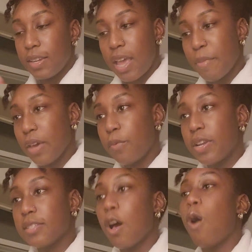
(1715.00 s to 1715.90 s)
damn it,
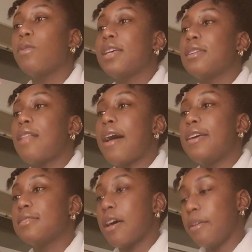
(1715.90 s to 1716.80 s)
what is it? Oh, that's a lie.
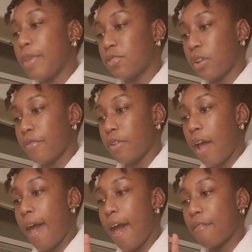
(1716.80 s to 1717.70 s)
It's not in my Scrivener.
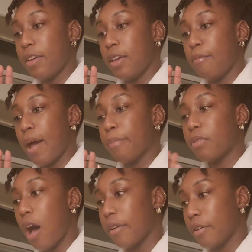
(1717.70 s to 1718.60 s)
I have it in my
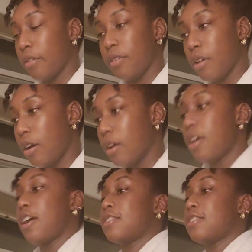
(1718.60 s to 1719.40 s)
Plottr, duh.